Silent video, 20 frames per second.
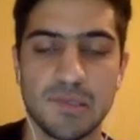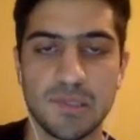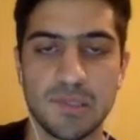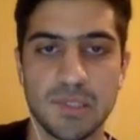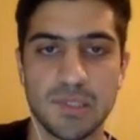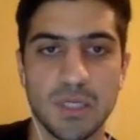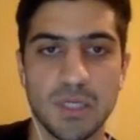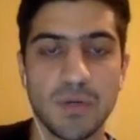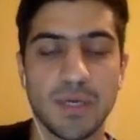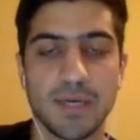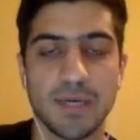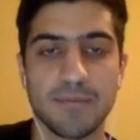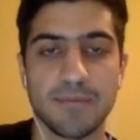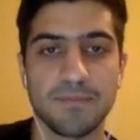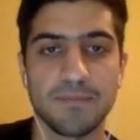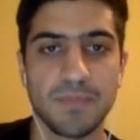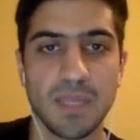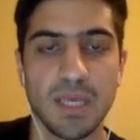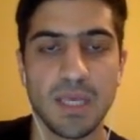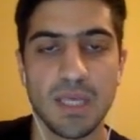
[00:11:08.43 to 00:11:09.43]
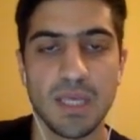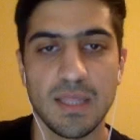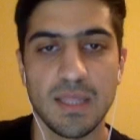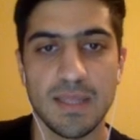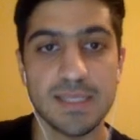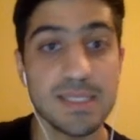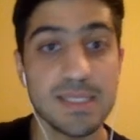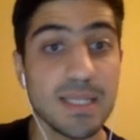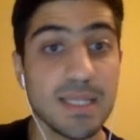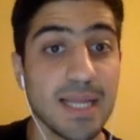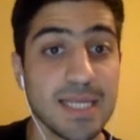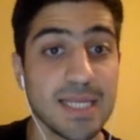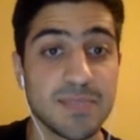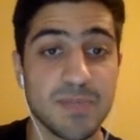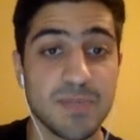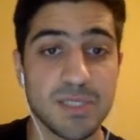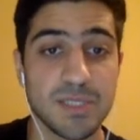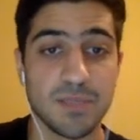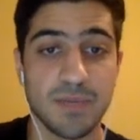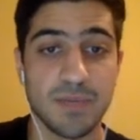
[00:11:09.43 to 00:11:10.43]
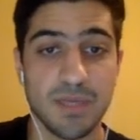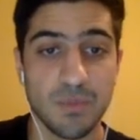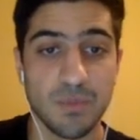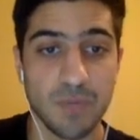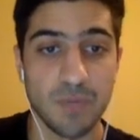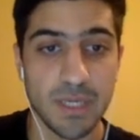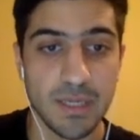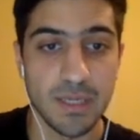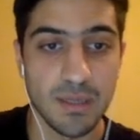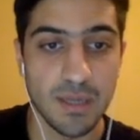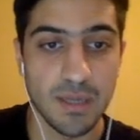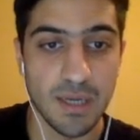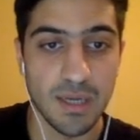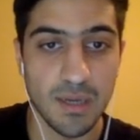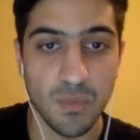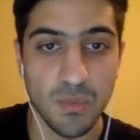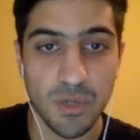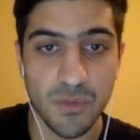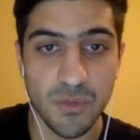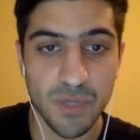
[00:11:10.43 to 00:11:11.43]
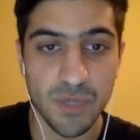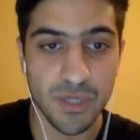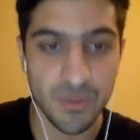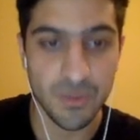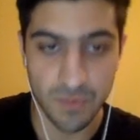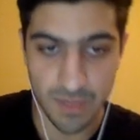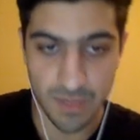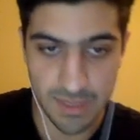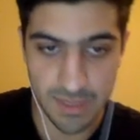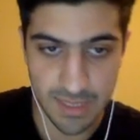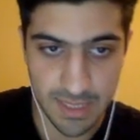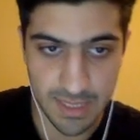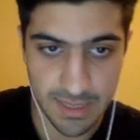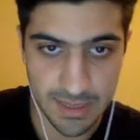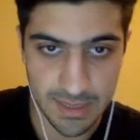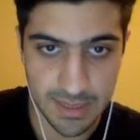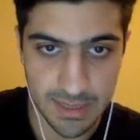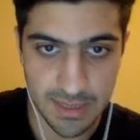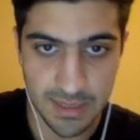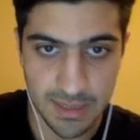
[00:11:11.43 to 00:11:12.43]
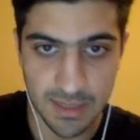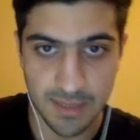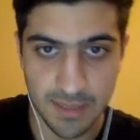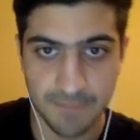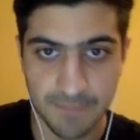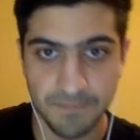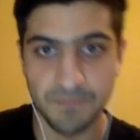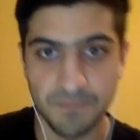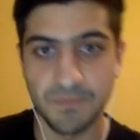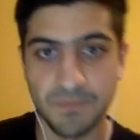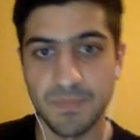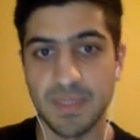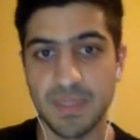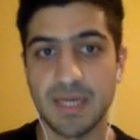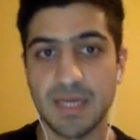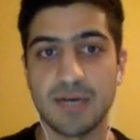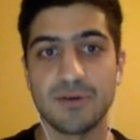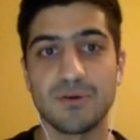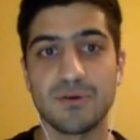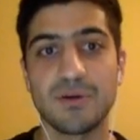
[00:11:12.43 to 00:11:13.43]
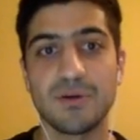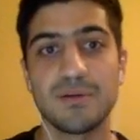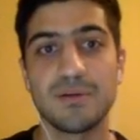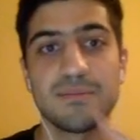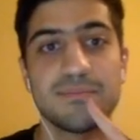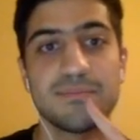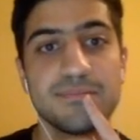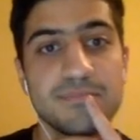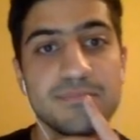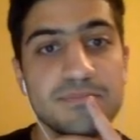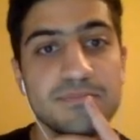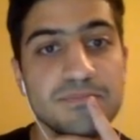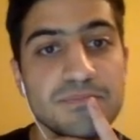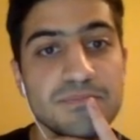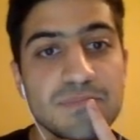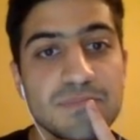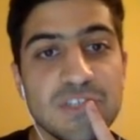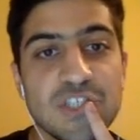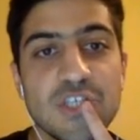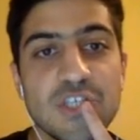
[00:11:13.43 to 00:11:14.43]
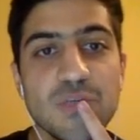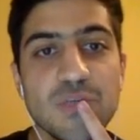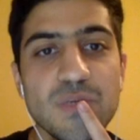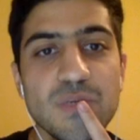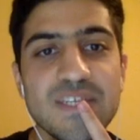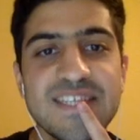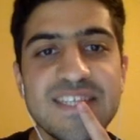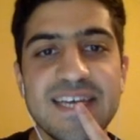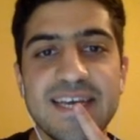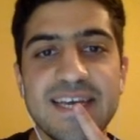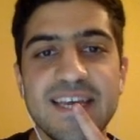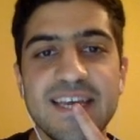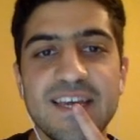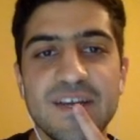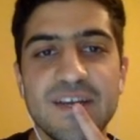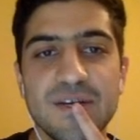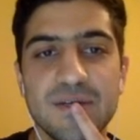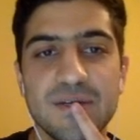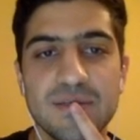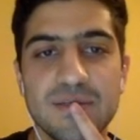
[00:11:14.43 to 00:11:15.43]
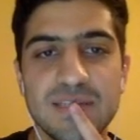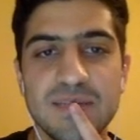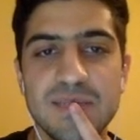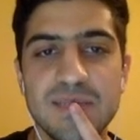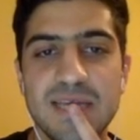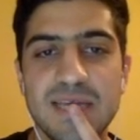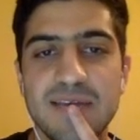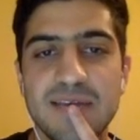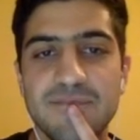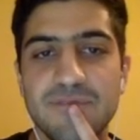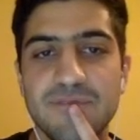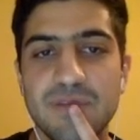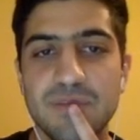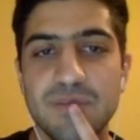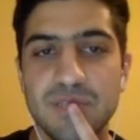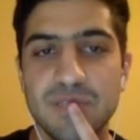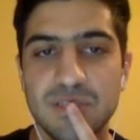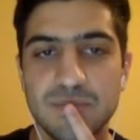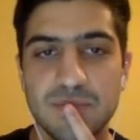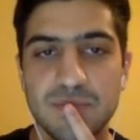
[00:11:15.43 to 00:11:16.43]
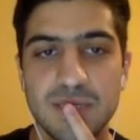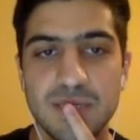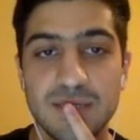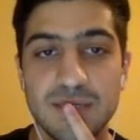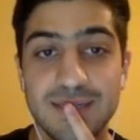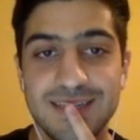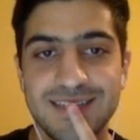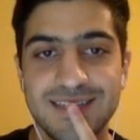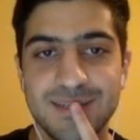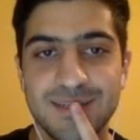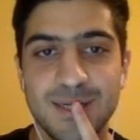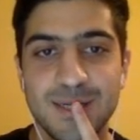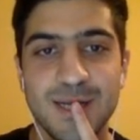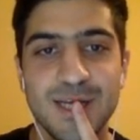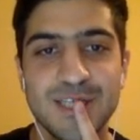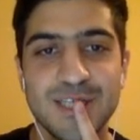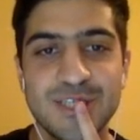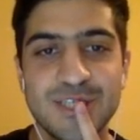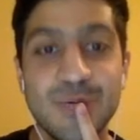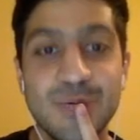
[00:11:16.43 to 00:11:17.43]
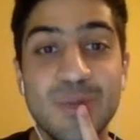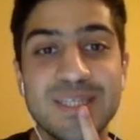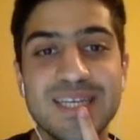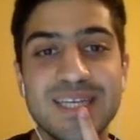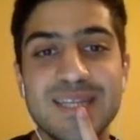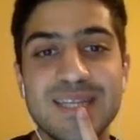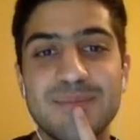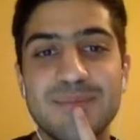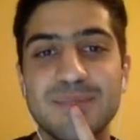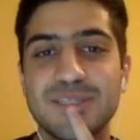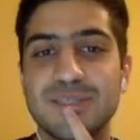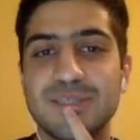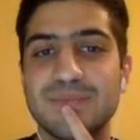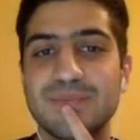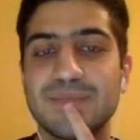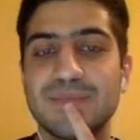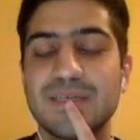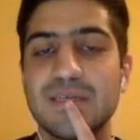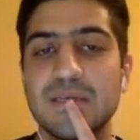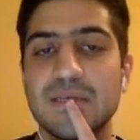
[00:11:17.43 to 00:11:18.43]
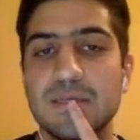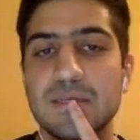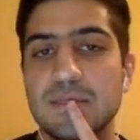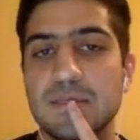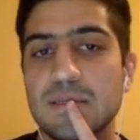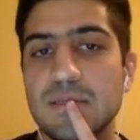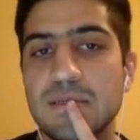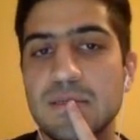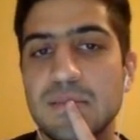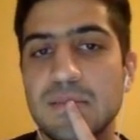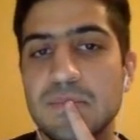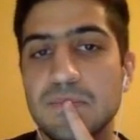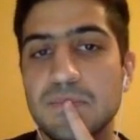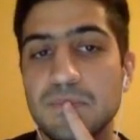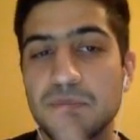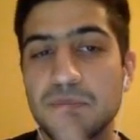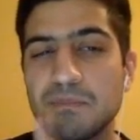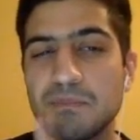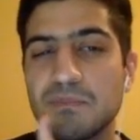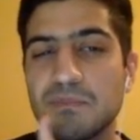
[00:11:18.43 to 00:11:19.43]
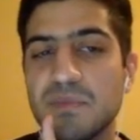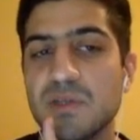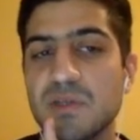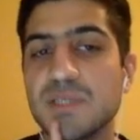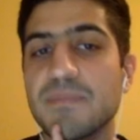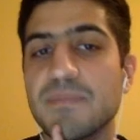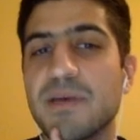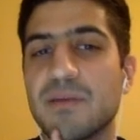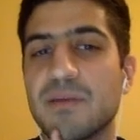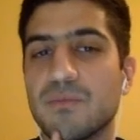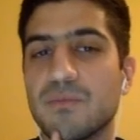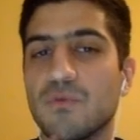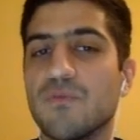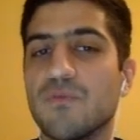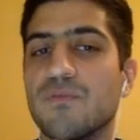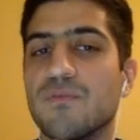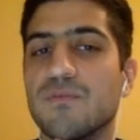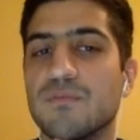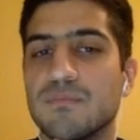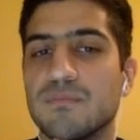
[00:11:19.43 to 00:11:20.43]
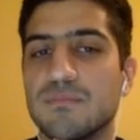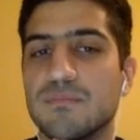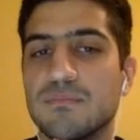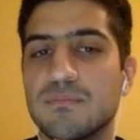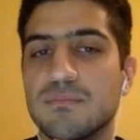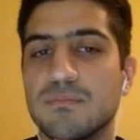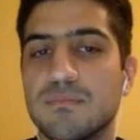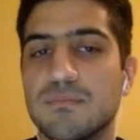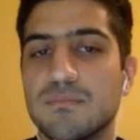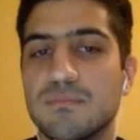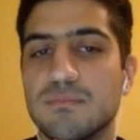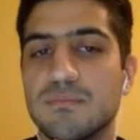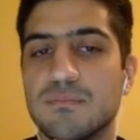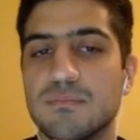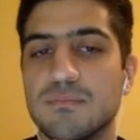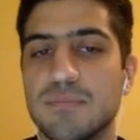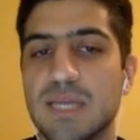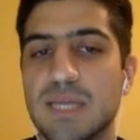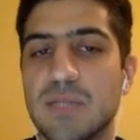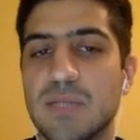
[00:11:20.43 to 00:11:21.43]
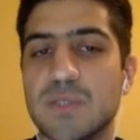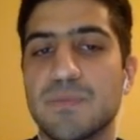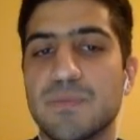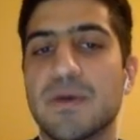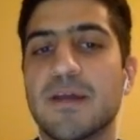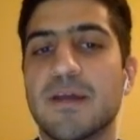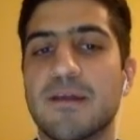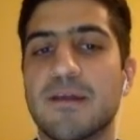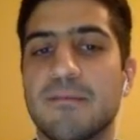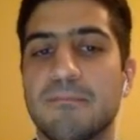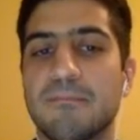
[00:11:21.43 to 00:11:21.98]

Okay, that's the last puzzle, by the way. What do we do in this case? Now, should we take here? Seems like a free bishop. No, not here. Should we take the bishop? There's a better move. Can you spot it?